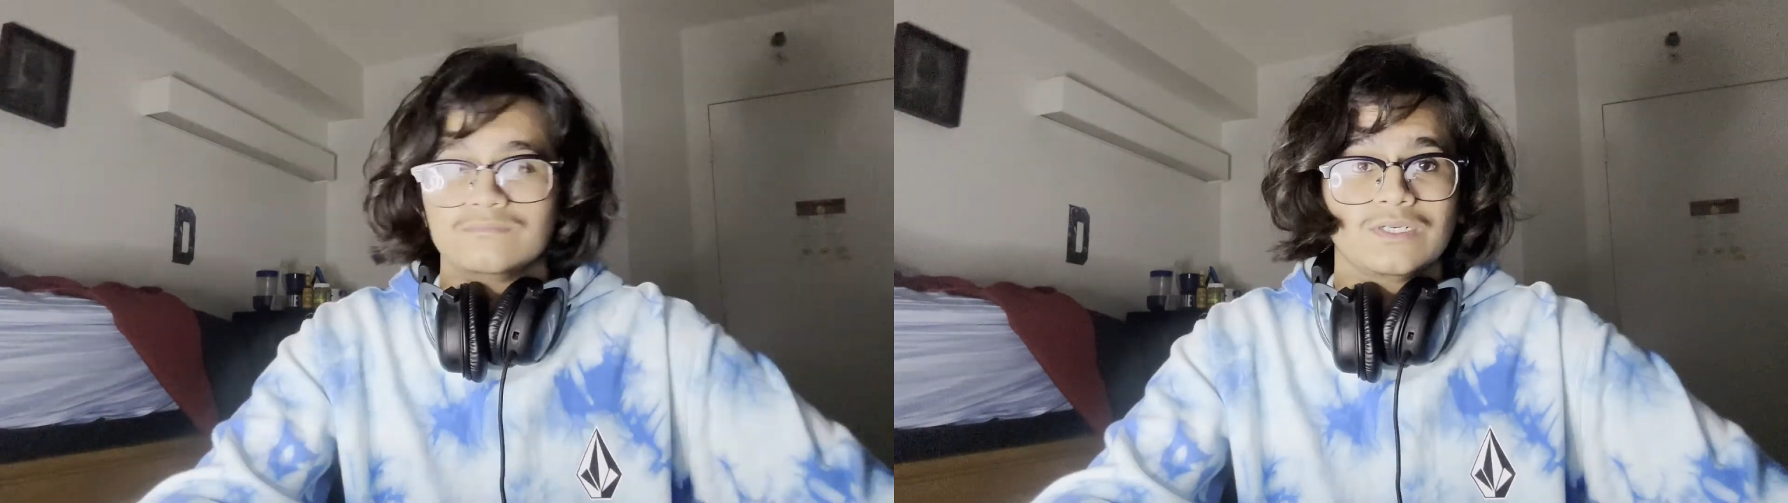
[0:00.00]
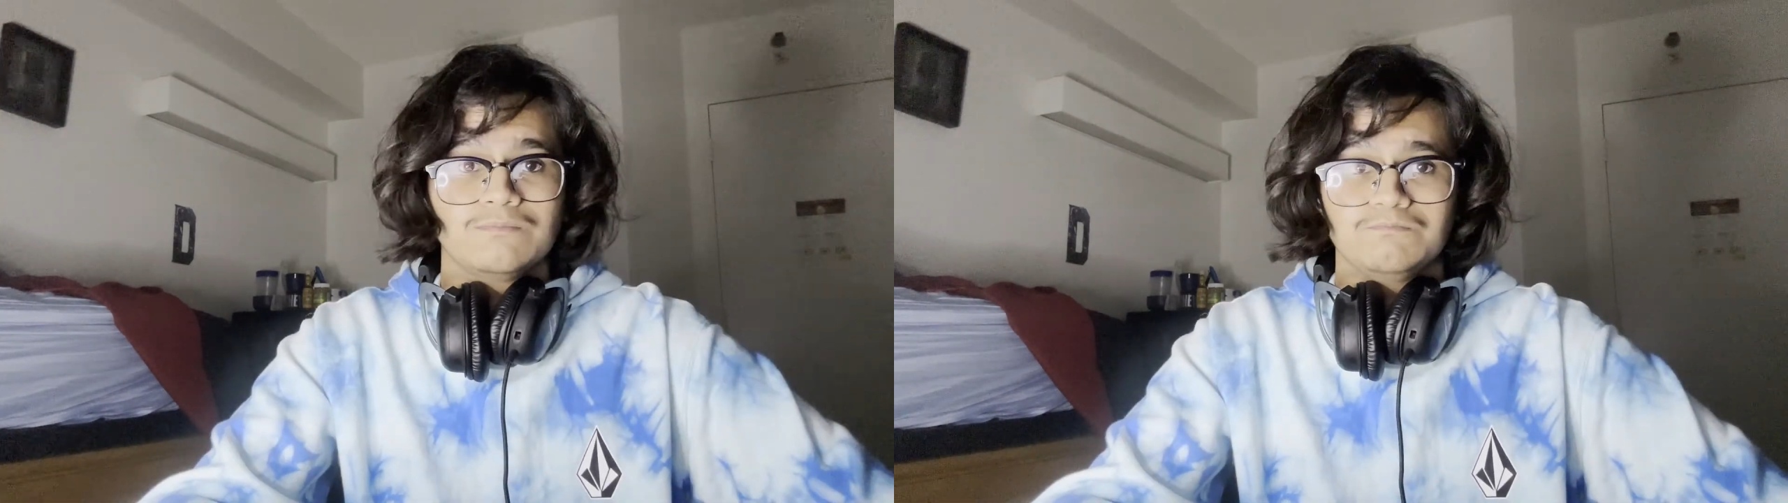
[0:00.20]

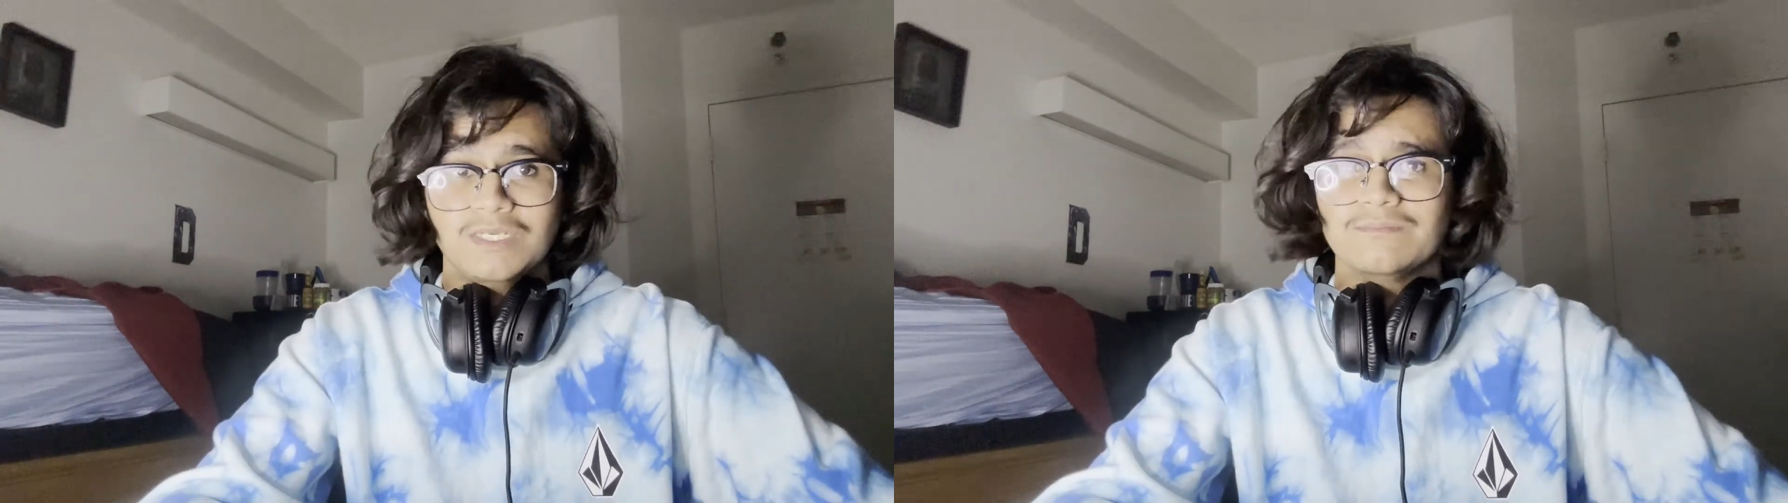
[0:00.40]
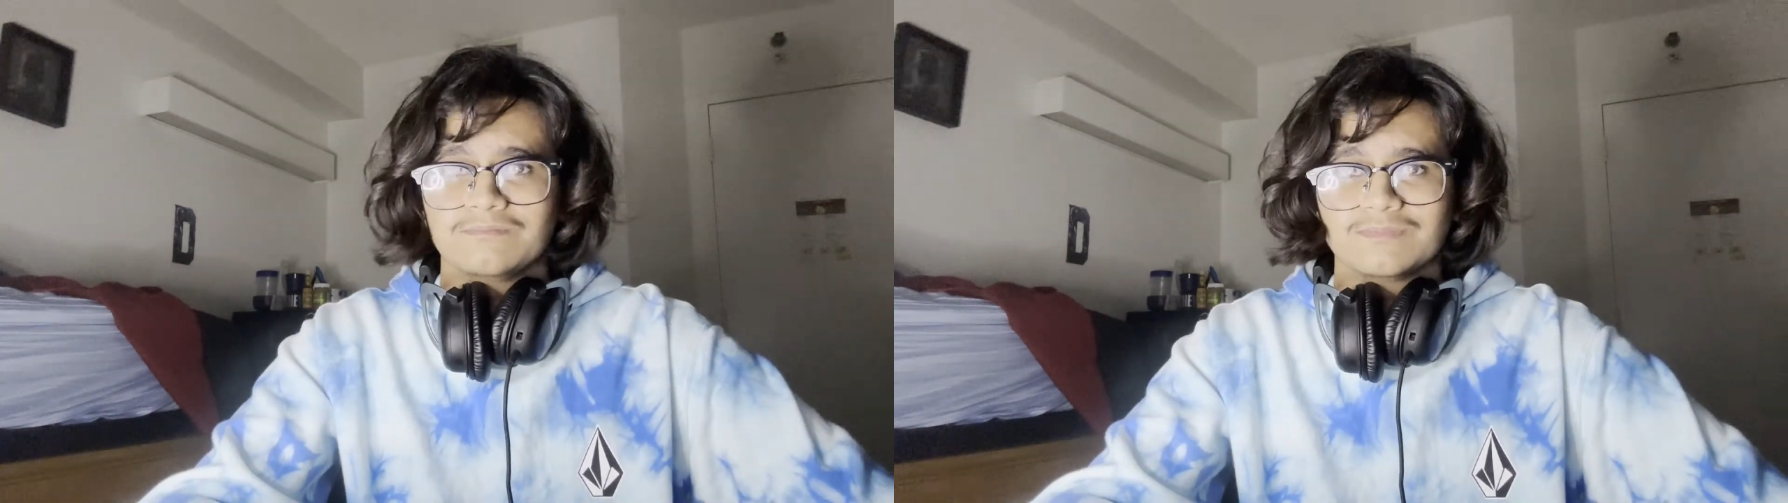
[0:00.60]
But
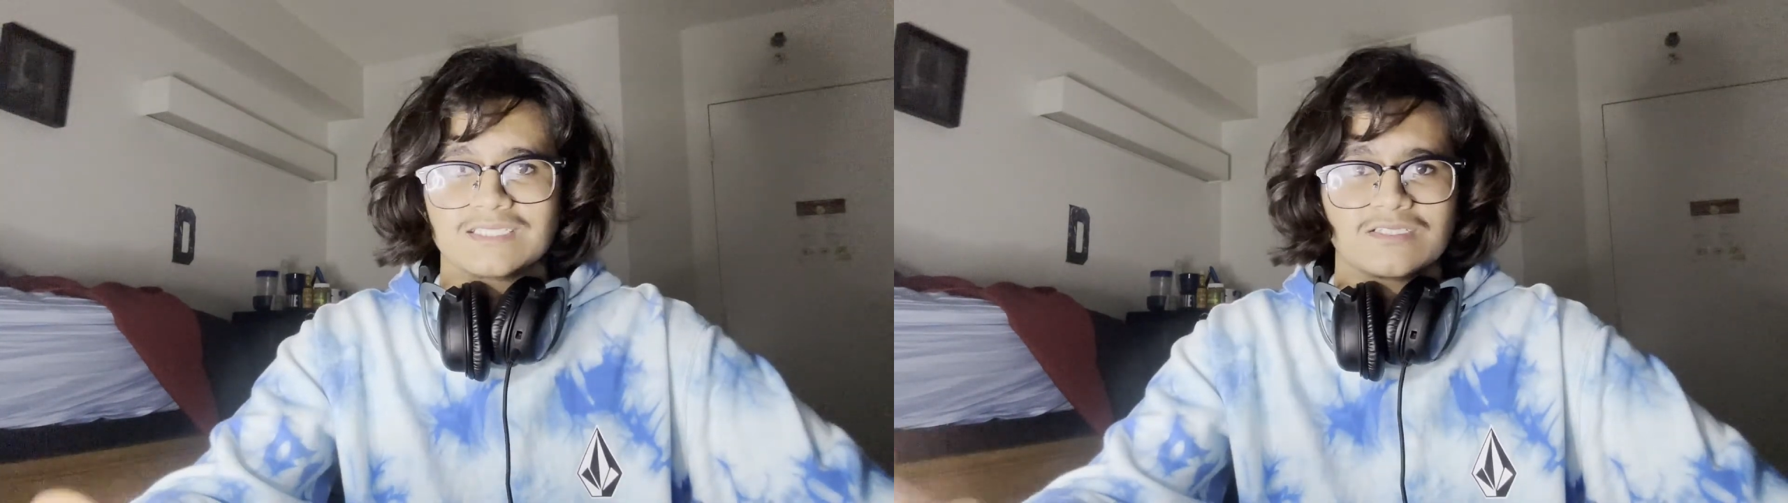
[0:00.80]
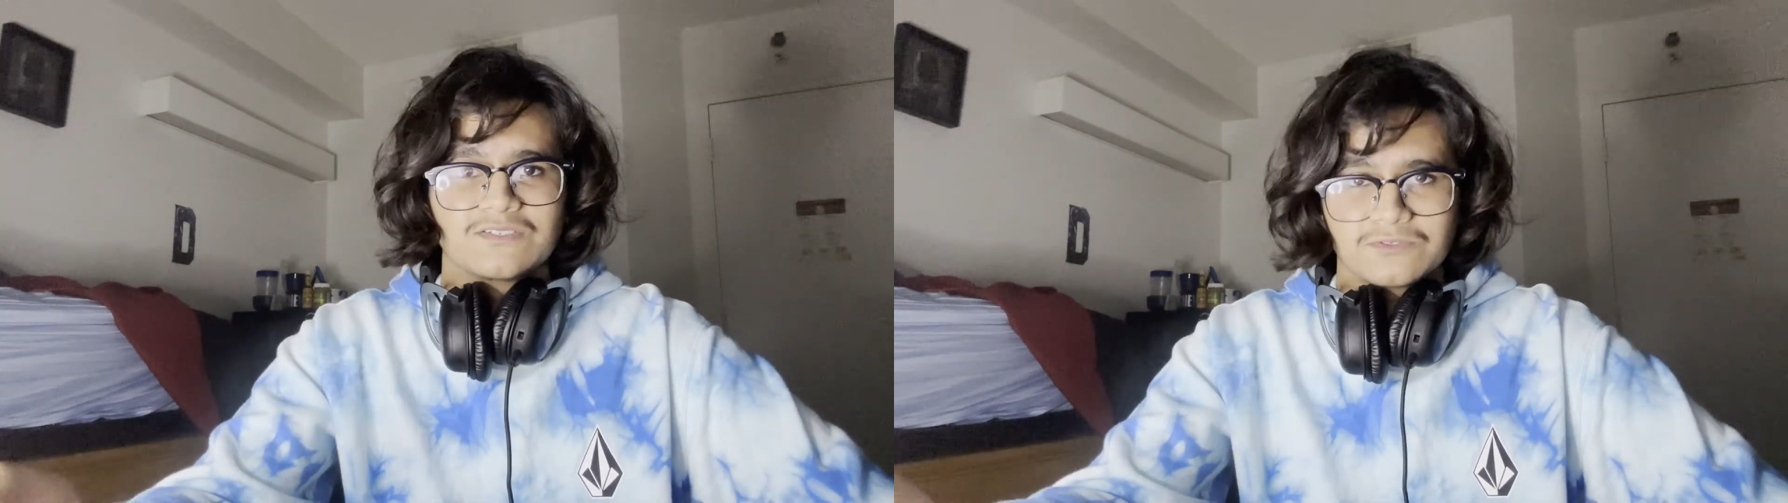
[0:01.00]
yeah,
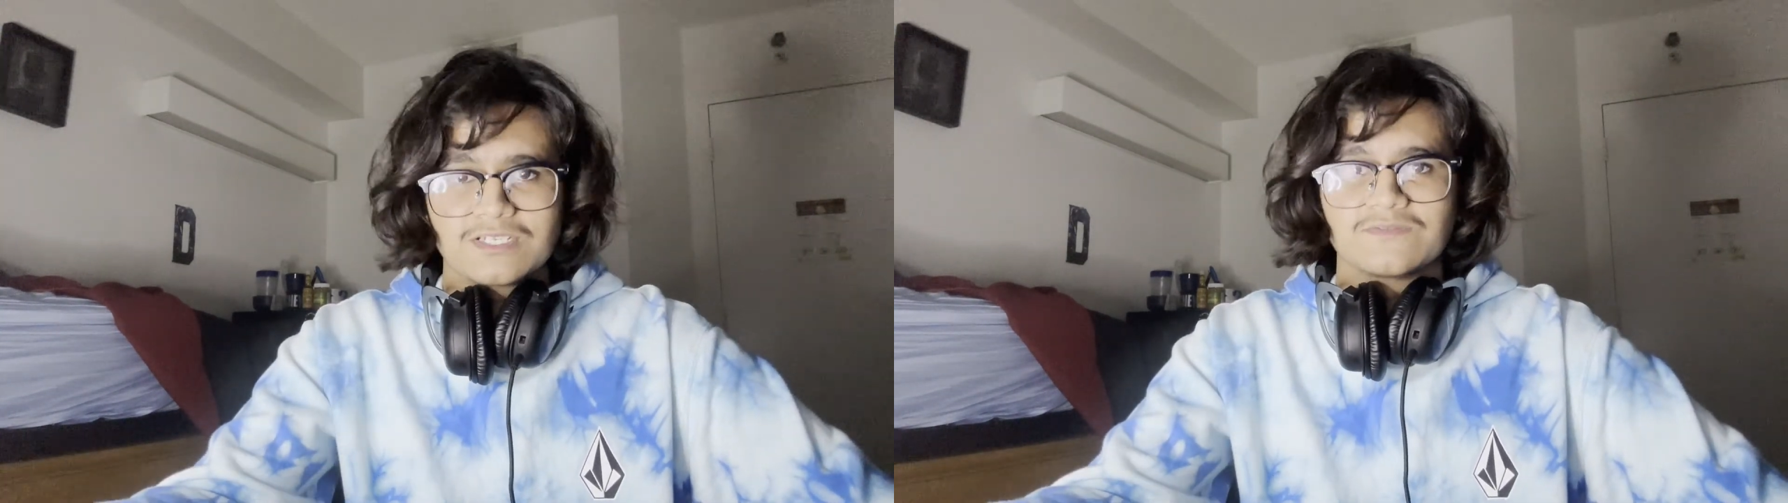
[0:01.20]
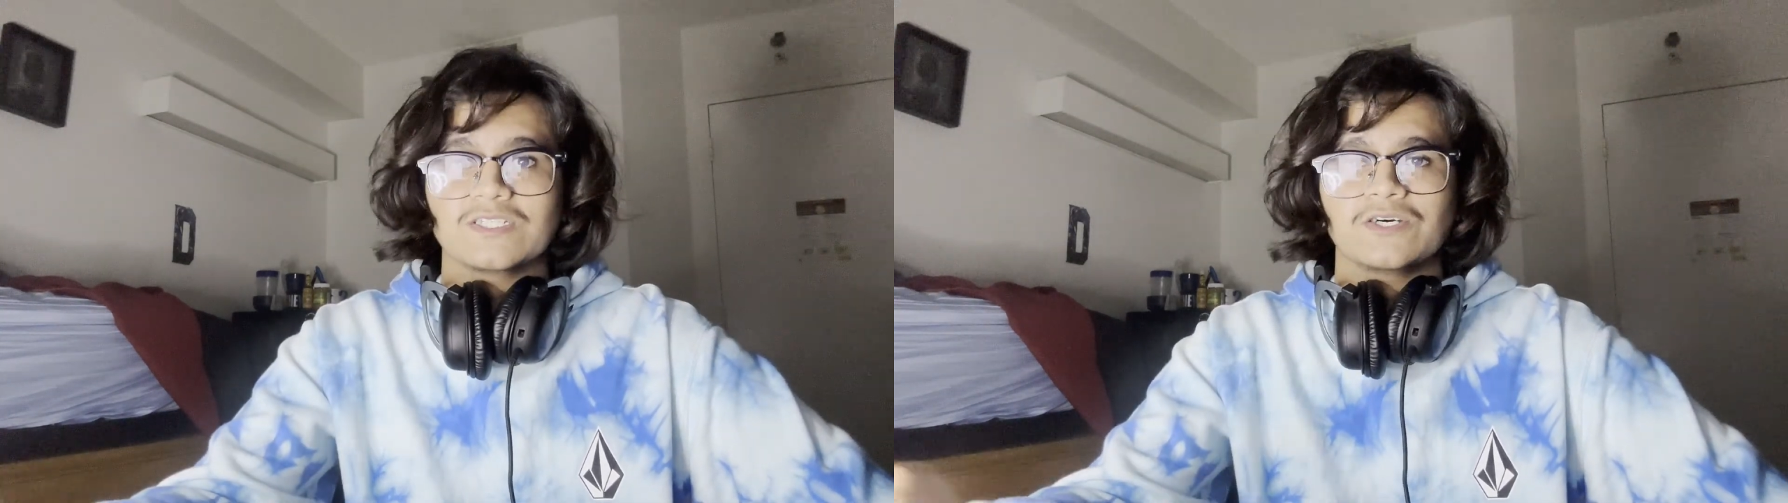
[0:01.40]
that does it for
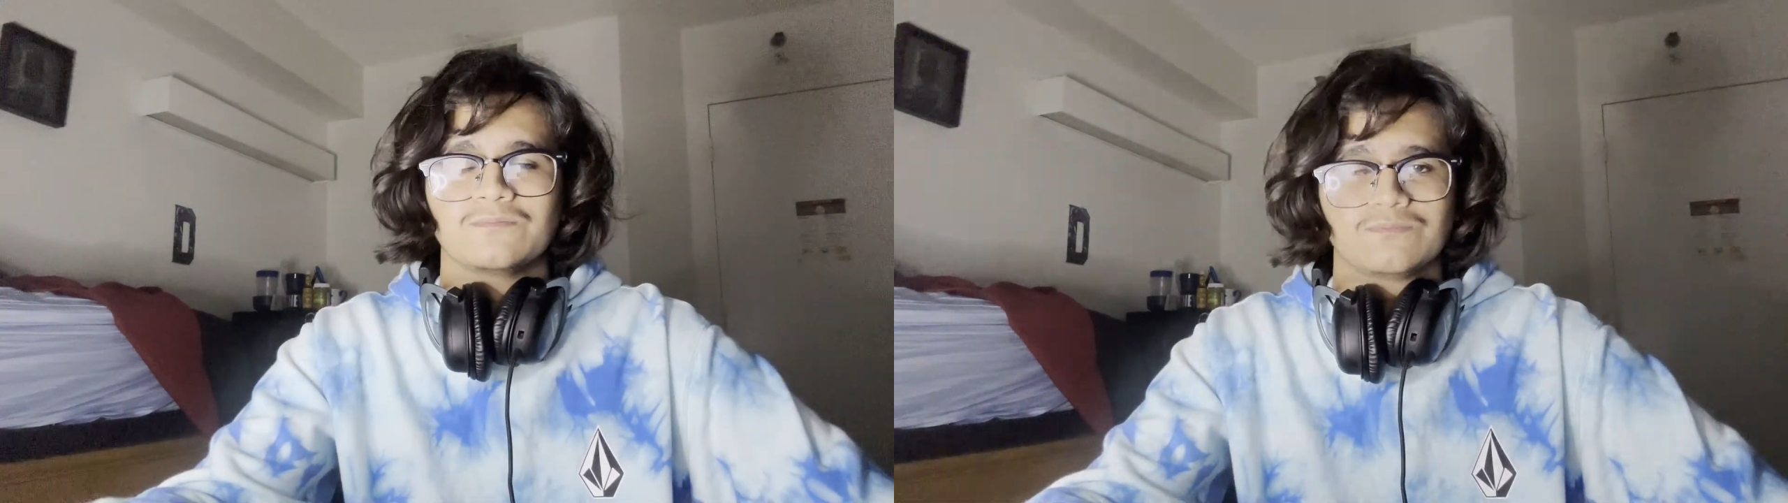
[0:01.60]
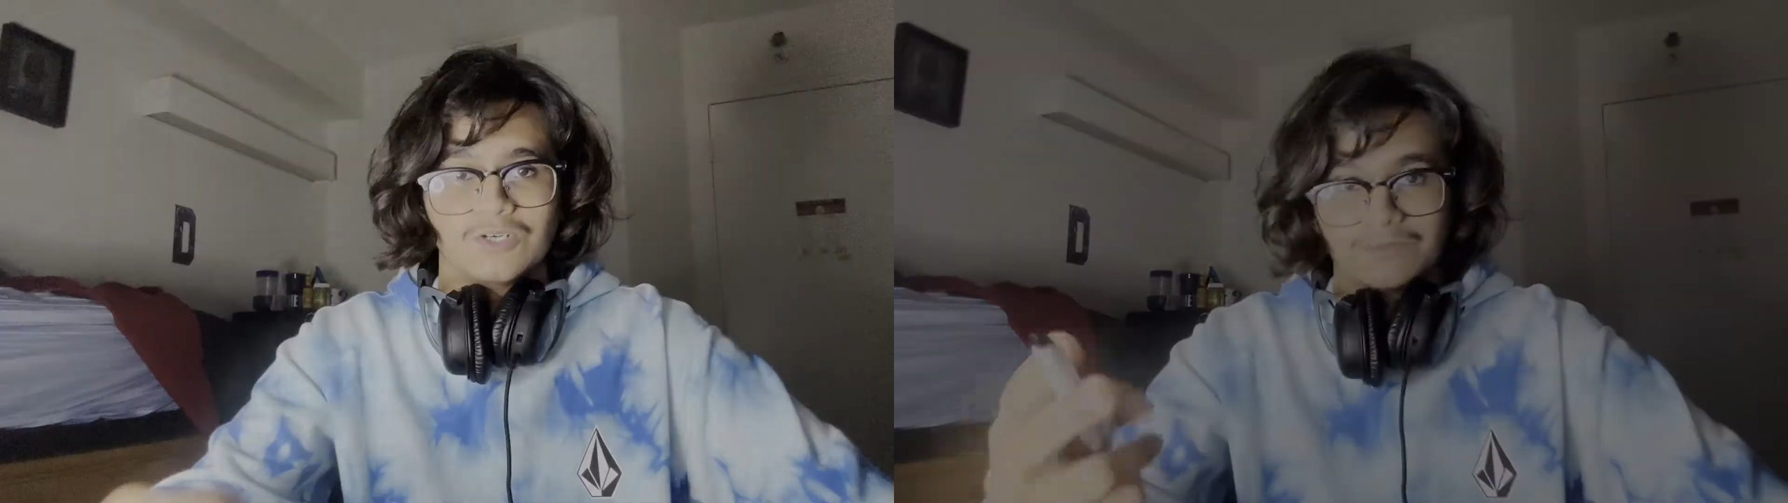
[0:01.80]
this video. Hope